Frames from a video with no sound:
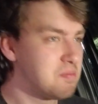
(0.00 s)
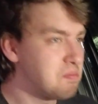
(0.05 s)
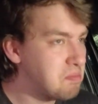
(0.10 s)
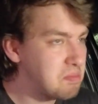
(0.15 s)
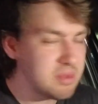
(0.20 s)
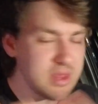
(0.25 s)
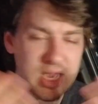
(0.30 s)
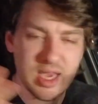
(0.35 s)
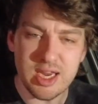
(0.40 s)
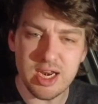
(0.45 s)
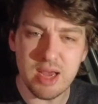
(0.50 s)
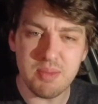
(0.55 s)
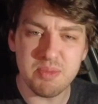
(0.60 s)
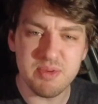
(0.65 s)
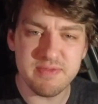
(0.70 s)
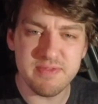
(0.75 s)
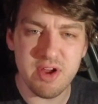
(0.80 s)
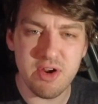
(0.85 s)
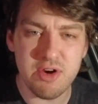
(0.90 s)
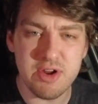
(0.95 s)
That can help in
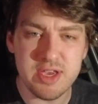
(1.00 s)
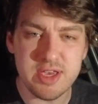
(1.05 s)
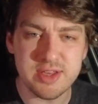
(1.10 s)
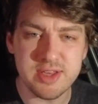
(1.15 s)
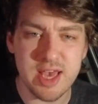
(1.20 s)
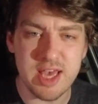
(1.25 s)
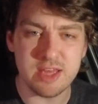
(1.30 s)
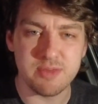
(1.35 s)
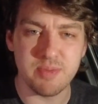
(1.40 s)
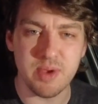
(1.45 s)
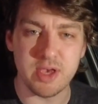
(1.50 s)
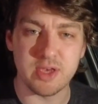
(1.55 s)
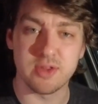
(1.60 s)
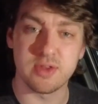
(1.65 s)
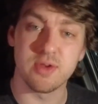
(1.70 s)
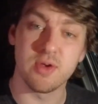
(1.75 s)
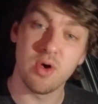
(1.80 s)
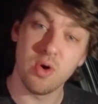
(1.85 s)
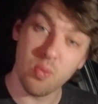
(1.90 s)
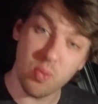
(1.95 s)
various aspects.
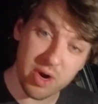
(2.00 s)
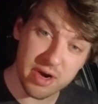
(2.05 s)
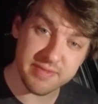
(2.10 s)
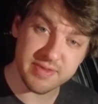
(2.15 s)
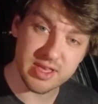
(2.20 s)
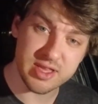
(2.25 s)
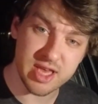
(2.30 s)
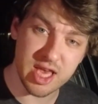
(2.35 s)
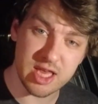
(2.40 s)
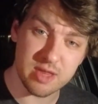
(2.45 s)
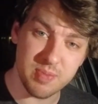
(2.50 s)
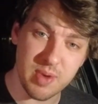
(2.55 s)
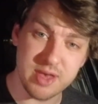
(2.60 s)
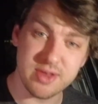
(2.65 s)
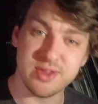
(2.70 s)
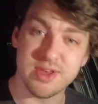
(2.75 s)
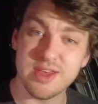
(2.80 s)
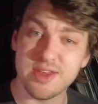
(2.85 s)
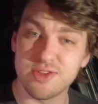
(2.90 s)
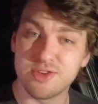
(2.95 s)
One of these aspects
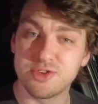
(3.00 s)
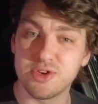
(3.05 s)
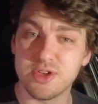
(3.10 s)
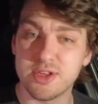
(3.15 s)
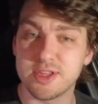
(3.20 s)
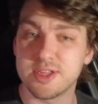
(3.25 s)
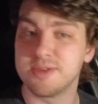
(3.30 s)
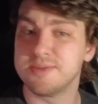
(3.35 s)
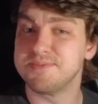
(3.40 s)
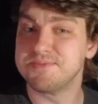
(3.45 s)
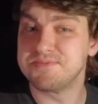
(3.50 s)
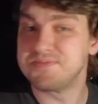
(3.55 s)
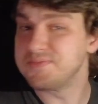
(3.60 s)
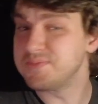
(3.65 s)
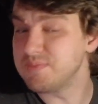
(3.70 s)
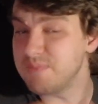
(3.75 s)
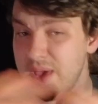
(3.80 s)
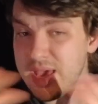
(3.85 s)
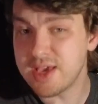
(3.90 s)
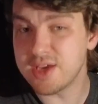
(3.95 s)
is just
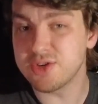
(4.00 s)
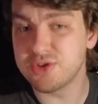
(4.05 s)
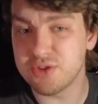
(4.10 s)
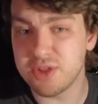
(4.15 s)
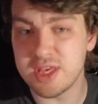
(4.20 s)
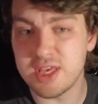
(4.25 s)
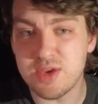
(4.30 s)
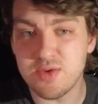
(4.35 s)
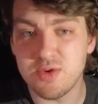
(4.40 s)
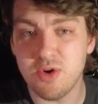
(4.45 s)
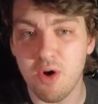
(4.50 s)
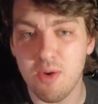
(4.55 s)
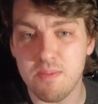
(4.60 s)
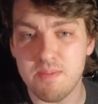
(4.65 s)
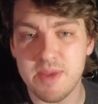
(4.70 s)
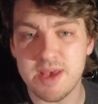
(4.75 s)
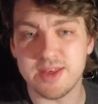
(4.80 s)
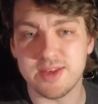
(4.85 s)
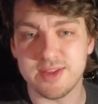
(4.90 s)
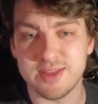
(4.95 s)
making sure that you don't
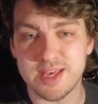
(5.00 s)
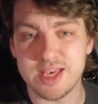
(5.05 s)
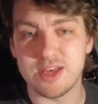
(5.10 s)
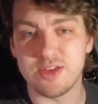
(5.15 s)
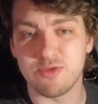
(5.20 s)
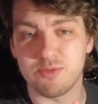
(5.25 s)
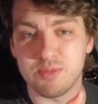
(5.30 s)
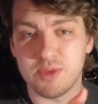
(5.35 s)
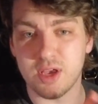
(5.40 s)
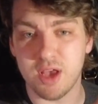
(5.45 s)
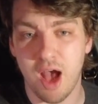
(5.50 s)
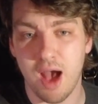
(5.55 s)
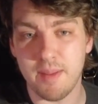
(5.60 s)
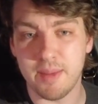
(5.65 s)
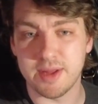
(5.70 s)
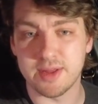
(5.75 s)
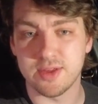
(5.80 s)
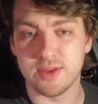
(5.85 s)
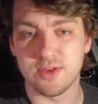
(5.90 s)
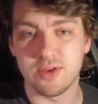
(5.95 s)
miss things from the
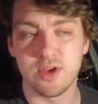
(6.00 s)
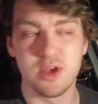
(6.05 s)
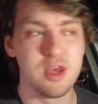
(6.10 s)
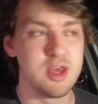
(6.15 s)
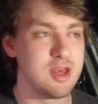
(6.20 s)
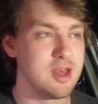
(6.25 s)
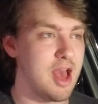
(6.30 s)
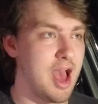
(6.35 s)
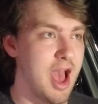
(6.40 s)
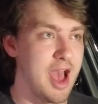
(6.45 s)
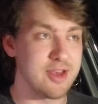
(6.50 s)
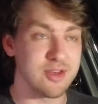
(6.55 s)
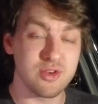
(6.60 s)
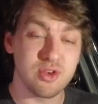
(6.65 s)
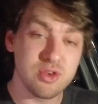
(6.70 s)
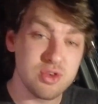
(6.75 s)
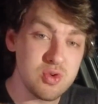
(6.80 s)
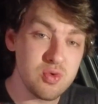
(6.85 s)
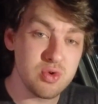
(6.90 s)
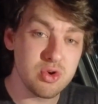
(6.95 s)
comments,
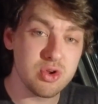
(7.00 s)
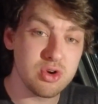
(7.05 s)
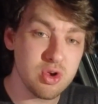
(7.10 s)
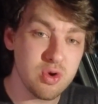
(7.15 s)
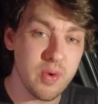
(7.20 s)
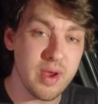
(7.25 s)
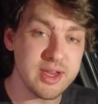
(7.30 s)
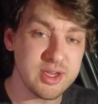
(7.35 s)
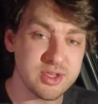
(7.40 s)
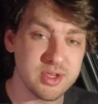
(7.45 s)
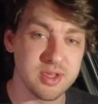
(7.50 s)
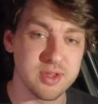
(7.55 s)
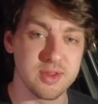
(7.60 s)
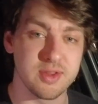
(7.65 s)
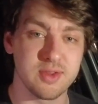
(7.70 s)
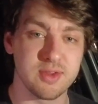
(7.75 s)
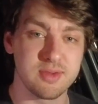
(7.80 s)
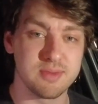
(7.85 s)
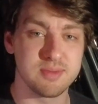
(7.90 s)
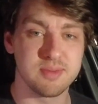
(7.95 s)
asking you good
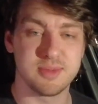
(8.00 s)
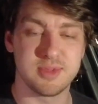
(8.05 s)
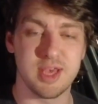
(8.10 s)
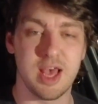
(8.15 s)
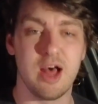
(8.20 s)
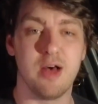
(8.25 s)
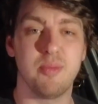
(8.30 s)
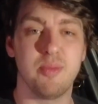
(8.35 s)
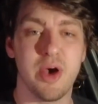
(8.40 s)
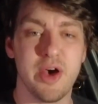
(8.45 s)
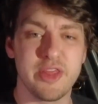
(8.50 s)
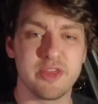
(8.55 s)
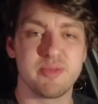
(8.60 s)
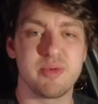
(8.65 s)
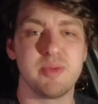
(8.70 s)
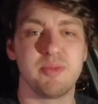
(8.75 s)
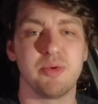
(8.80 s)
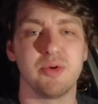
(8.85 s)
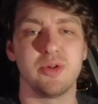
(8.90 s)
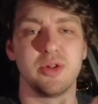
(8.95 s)
questions to help other
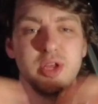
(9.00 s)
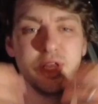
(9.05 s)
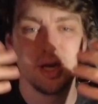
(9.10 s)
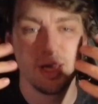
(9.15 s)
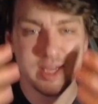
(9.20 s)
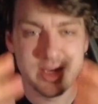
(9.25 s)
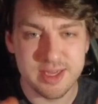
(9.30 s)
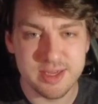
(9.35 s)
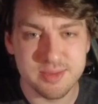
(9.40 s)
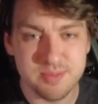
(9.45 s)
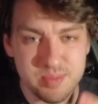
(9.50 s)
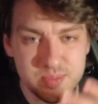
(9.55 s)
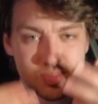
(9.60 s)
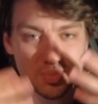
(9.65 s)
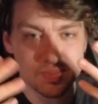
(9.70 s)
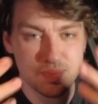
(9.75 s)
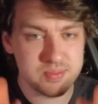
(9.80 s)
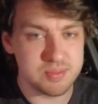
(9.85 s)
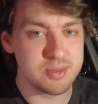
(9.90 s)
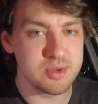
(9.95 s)
people
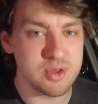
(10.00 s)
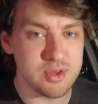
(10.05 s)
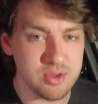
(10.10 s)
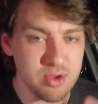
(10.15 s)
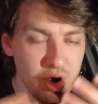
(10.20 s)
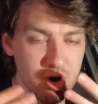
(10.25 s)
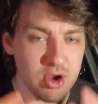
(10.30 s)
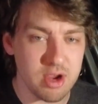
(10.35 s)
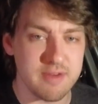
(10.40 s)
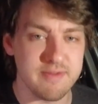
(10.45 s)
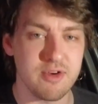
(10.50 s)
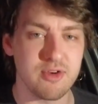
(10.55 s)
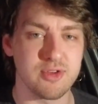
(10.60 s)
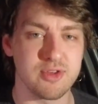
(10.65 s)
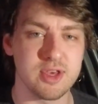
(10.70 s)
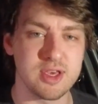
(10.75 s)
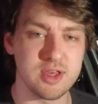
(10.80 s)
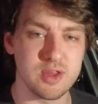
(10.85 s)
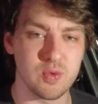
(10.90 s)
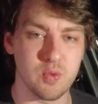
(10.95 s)
start
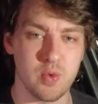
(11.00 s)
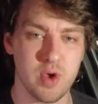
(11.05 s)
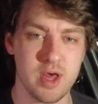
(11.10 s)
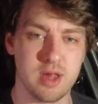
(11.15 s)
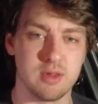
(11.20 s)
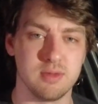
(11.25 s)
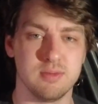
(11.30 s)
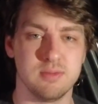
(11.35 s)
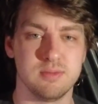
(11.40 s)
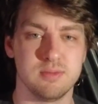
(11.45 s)
conversing as well.